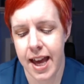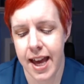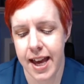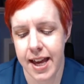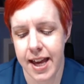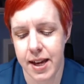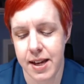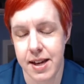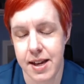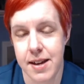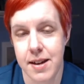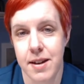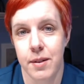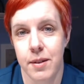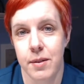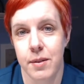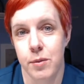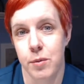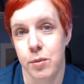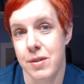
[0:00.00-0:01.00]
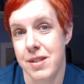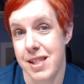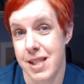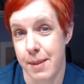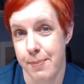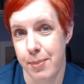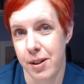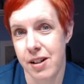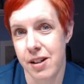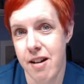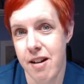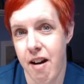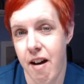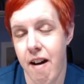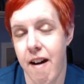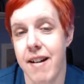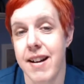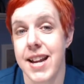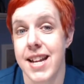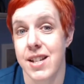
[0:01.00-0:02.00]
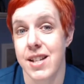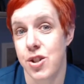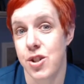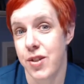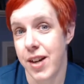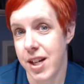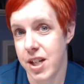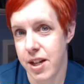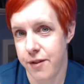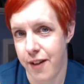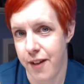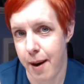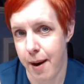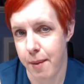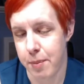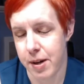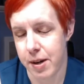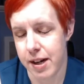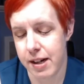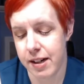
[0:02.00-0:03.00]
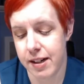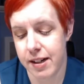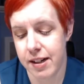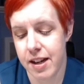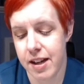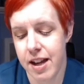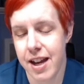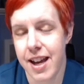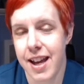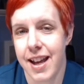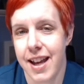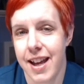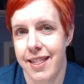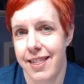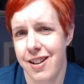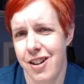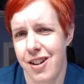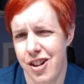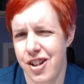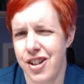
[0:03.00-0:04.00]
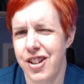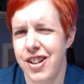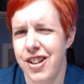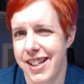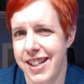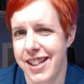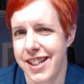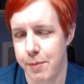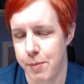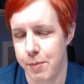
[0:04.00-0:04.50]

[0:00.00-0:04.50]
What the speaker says: a zipper on a stretchy fabric, you're gonna need